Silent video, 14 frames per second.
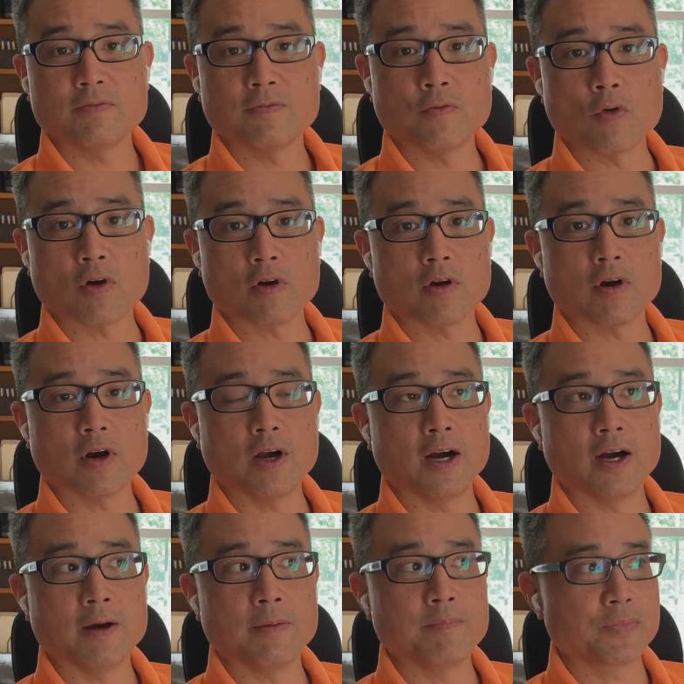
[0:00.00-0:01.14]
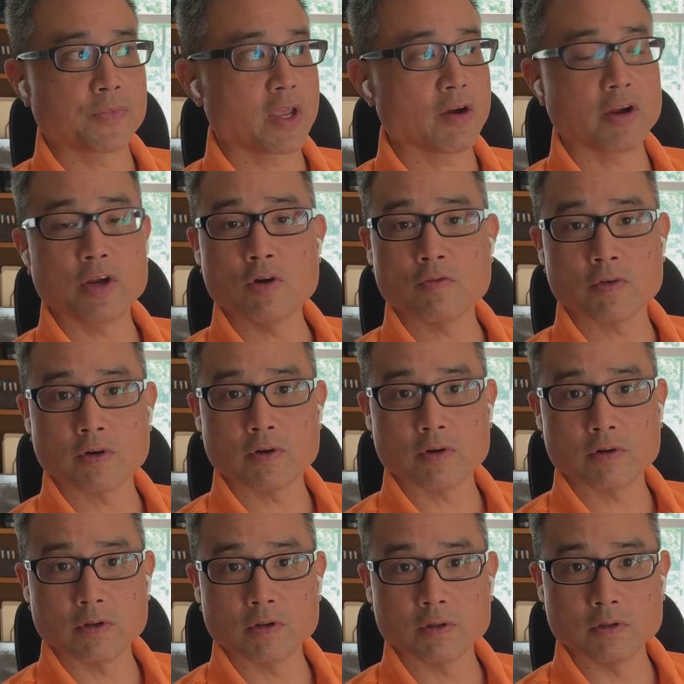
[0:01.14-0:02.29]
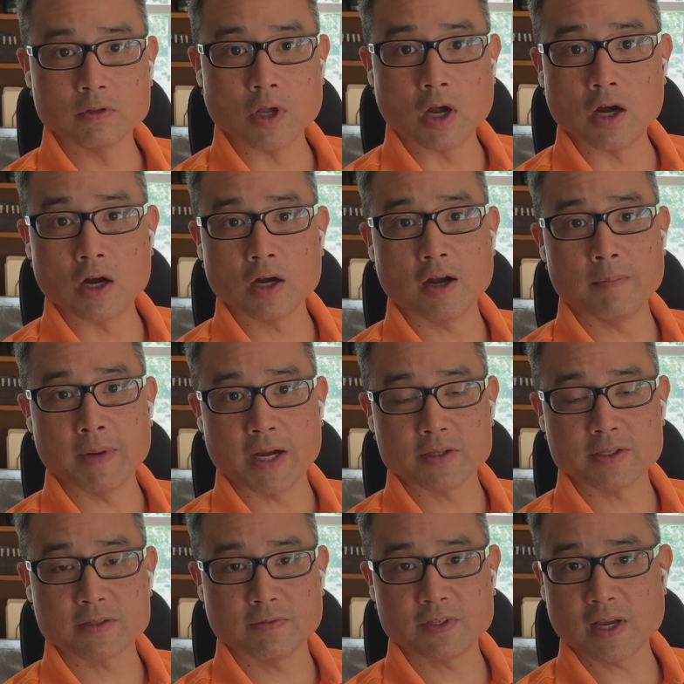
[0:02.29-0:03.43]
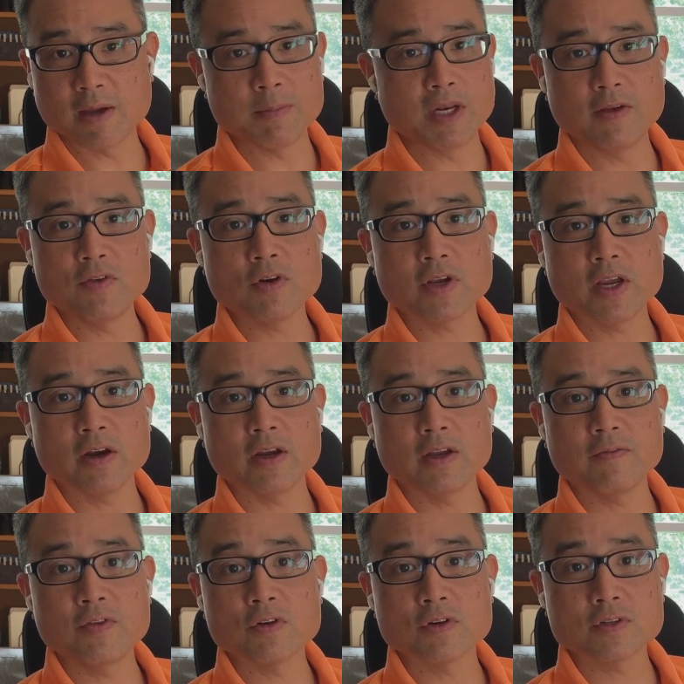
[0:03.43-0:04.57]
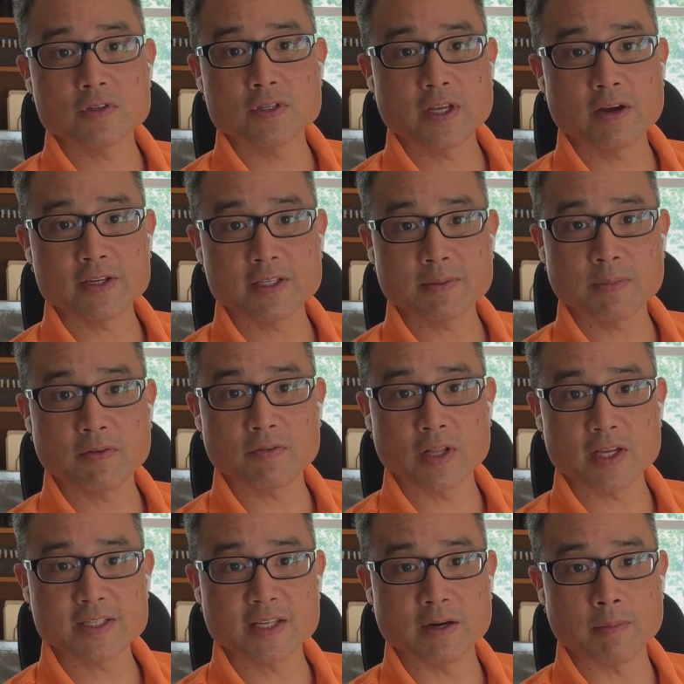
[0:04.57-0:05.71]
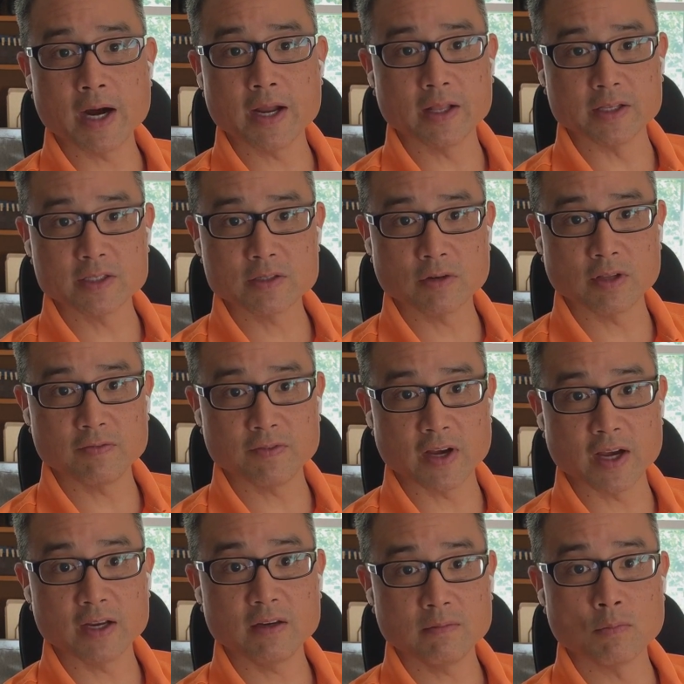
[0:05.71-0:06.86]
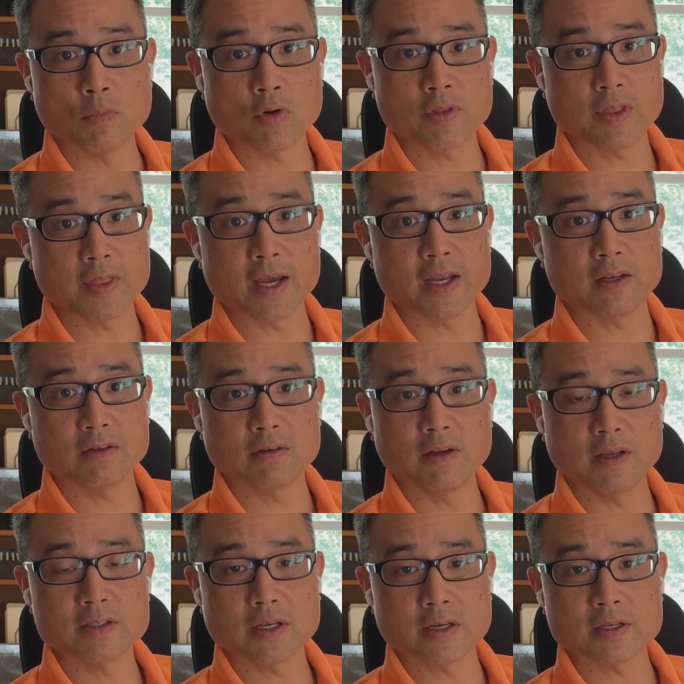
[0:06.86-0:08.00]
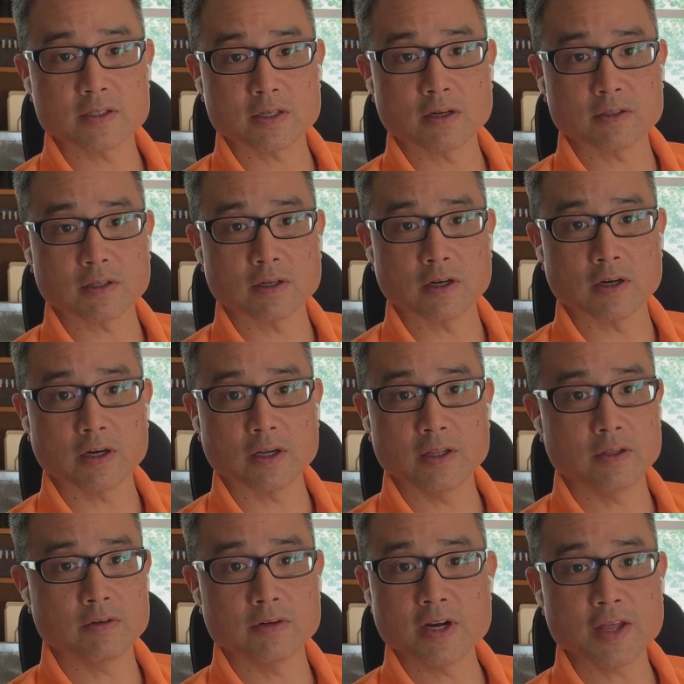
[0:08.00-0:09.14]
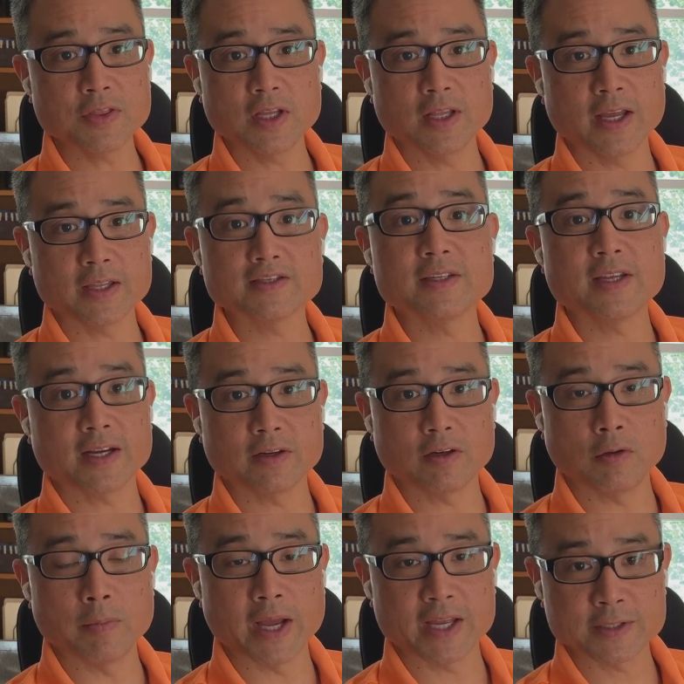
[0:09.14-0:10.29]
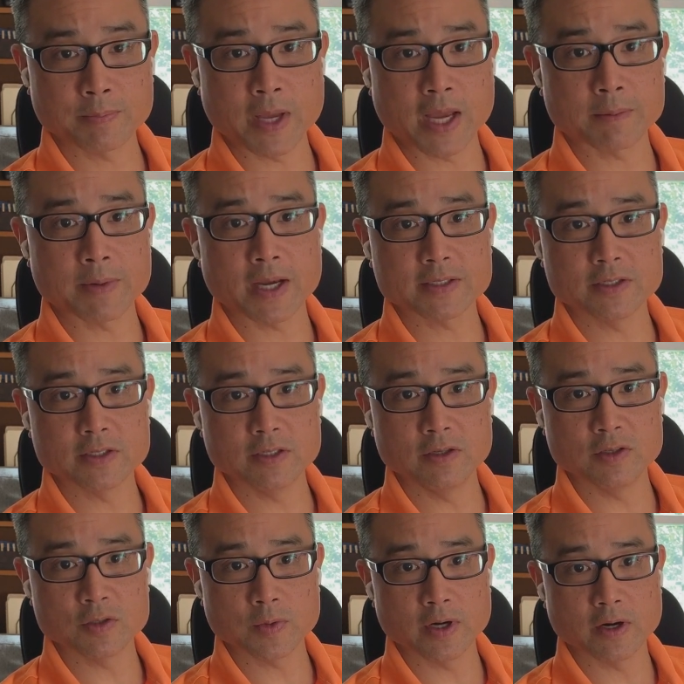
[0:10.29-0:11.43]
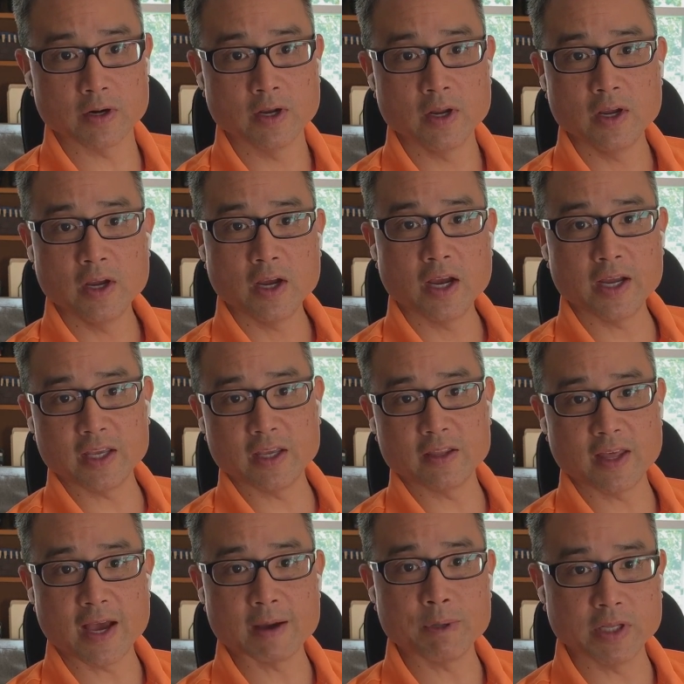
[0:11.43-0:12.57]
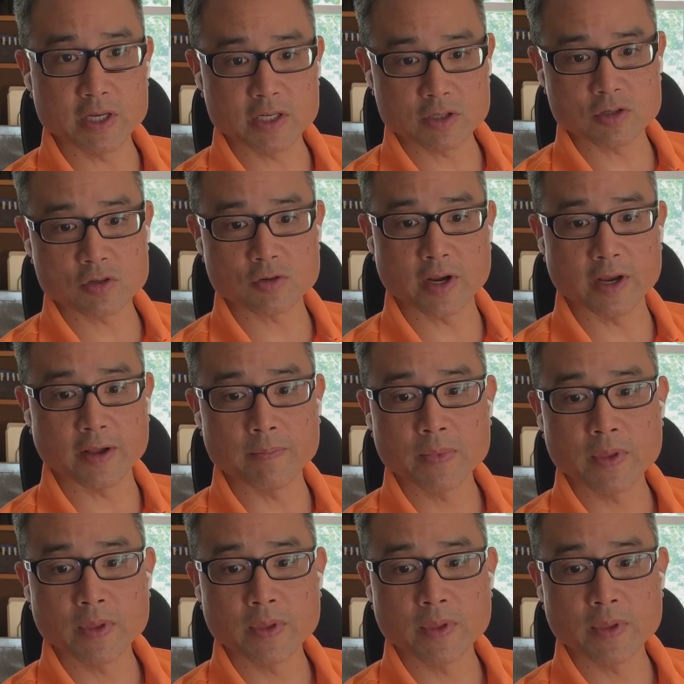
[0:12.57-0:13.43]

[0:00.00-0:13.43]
for um, carrying over long amounts of time. I mean, if you're carrying if you're carrying something for less than a mile, it's totally fine. More than that, it's going to start to hurt. They're nothing like the technical back- backpacks that you use when you're hiking the Appalachian Trail.